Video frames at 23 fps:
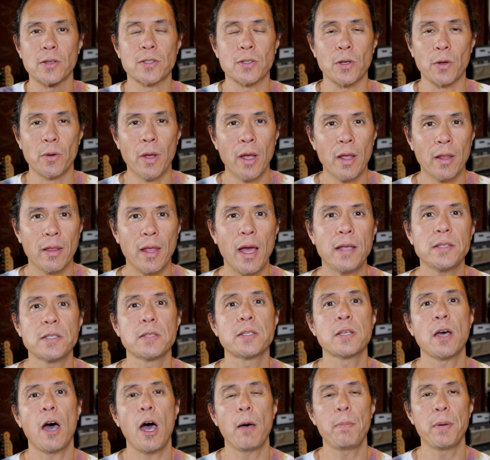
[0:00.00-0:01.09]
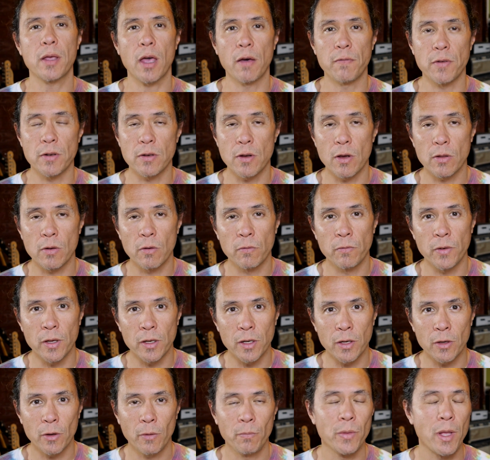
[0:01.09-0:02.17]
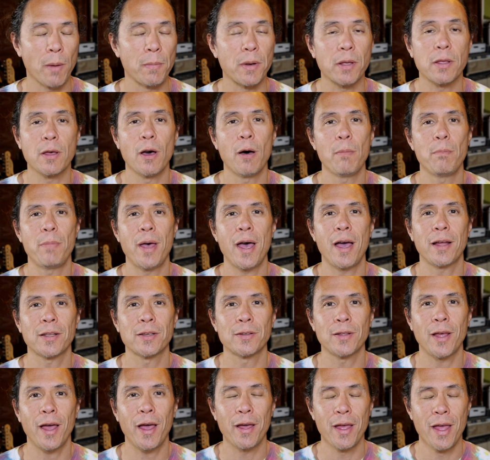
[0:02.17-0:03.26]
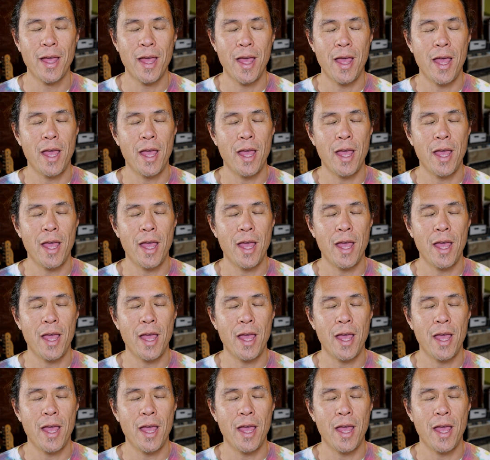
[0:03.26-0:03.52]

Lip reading: So that's a topic of another video. I'm gonna come back to that.